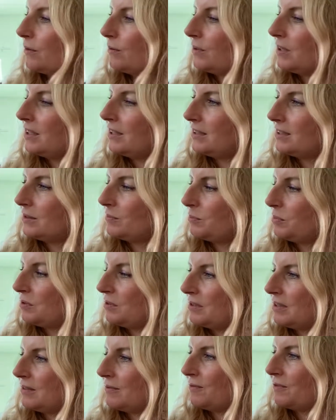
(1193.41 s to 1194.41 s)
when it's
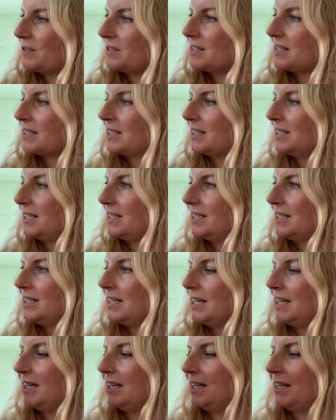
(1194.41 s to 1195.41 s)
beautiful sunny
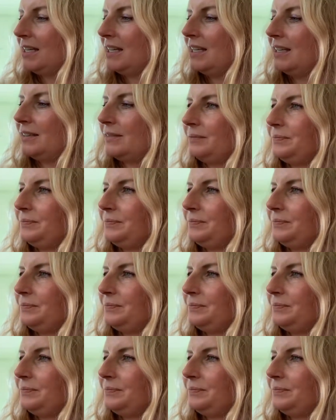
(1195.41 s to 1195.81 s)
day.